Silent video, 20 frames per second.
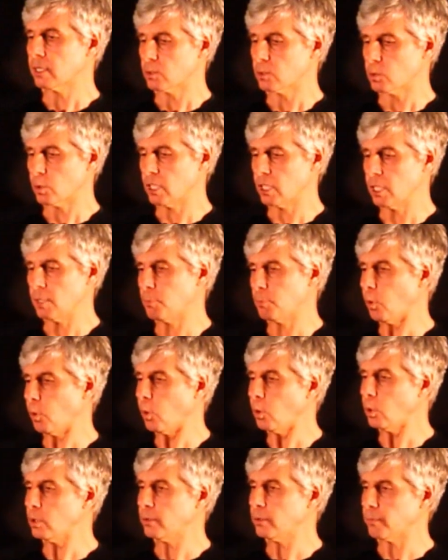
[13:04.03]
to keep
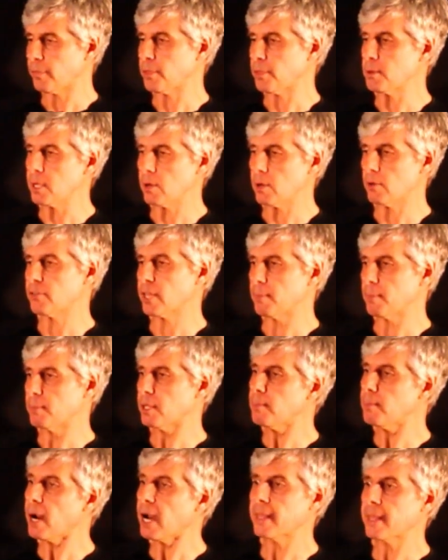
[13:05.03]
all three of them
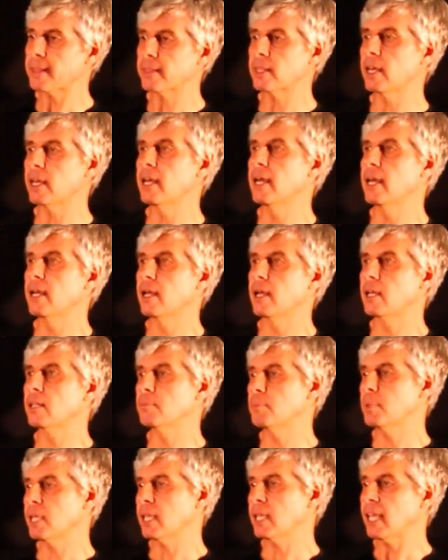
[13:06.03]
in mind
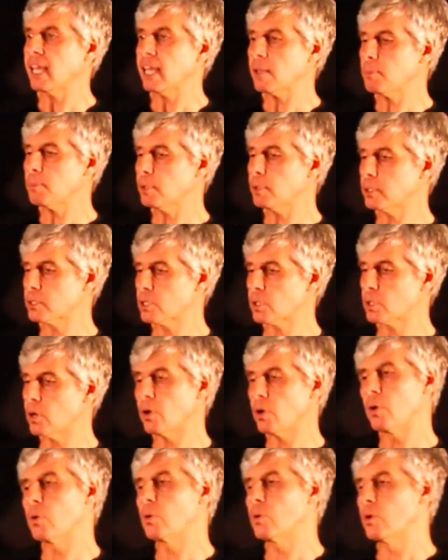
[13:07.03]
and be able to
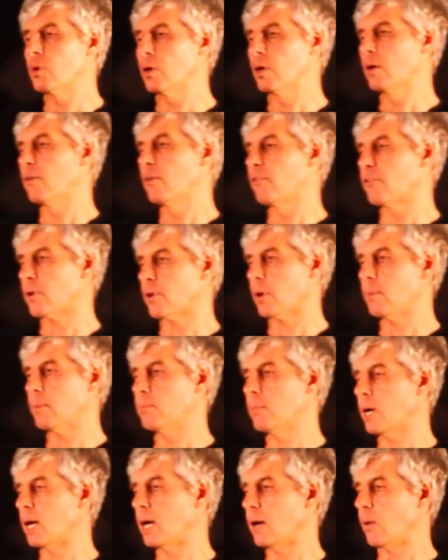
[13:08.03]
go
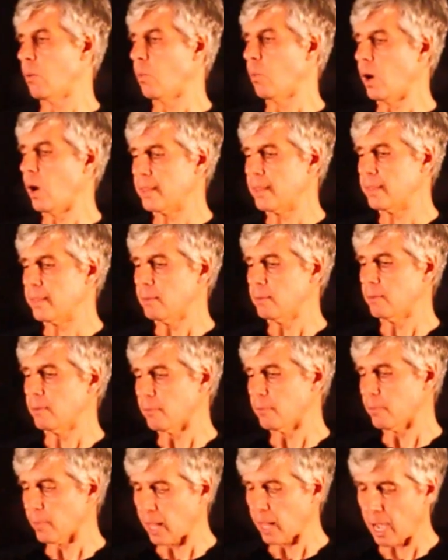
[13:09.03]
from one
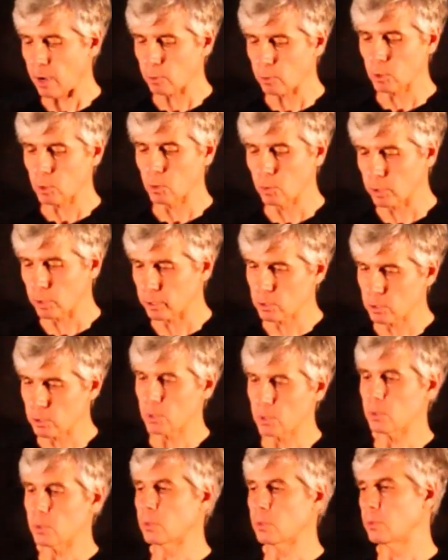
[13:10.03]
outlook
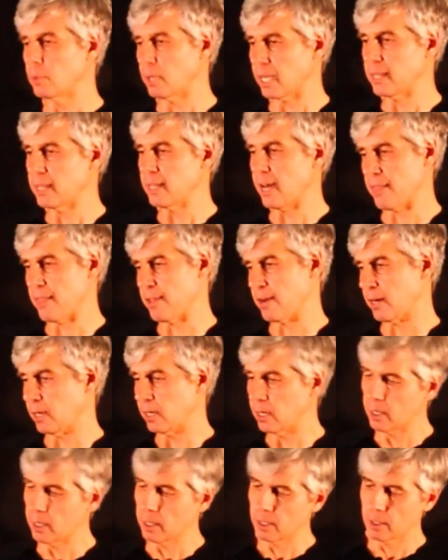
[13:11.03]
to another,
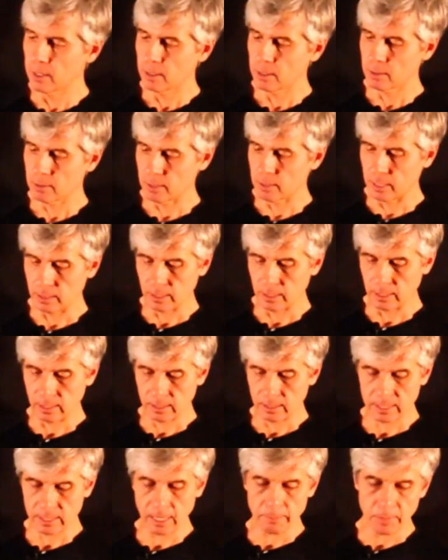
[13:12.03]
right?
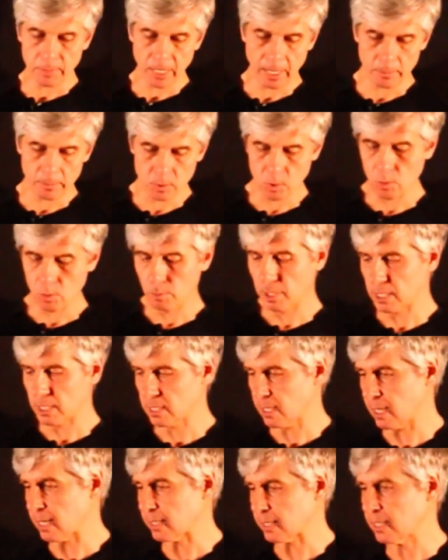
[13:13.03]
And sometimes you may
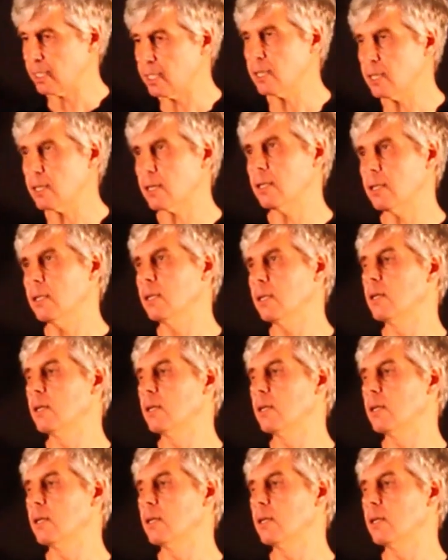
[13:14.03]
start here